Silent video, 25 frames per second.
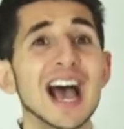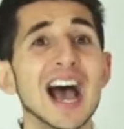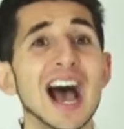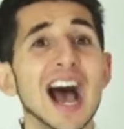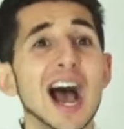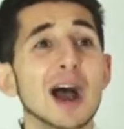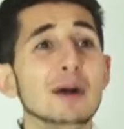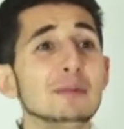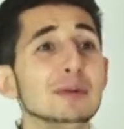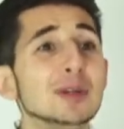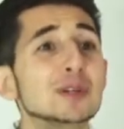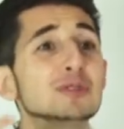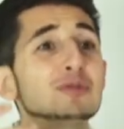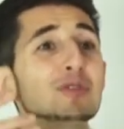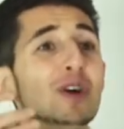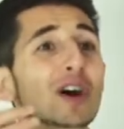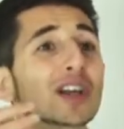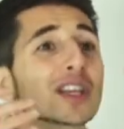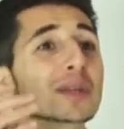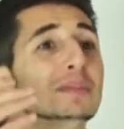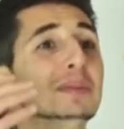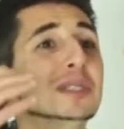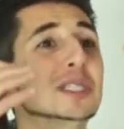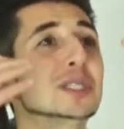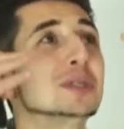how we'd
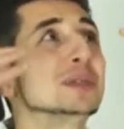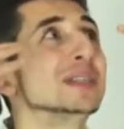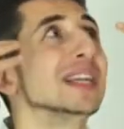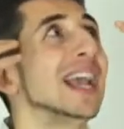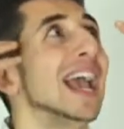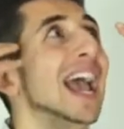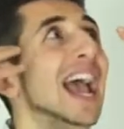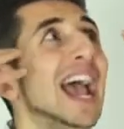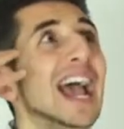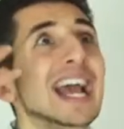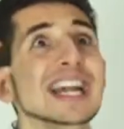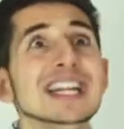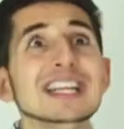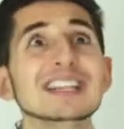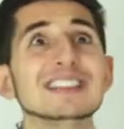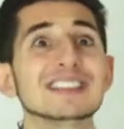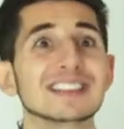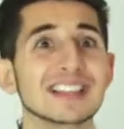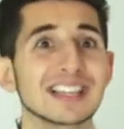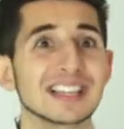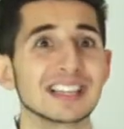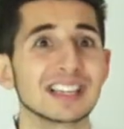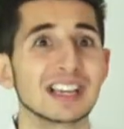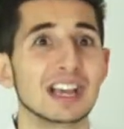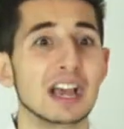rather be doing
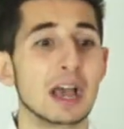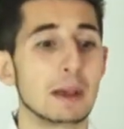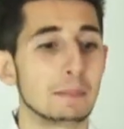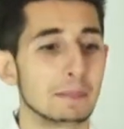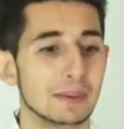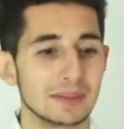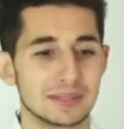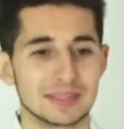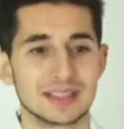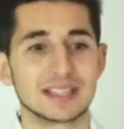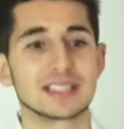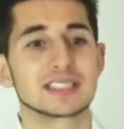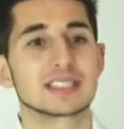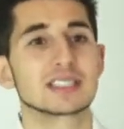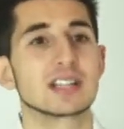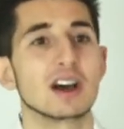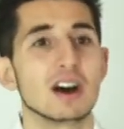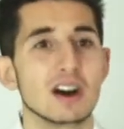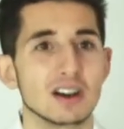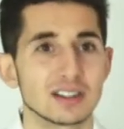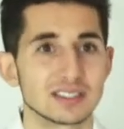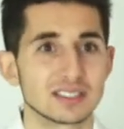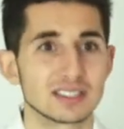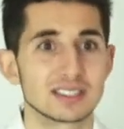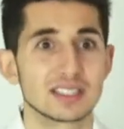anything but this
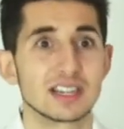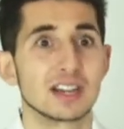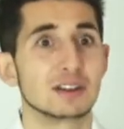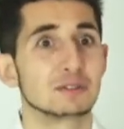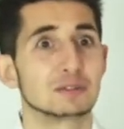task,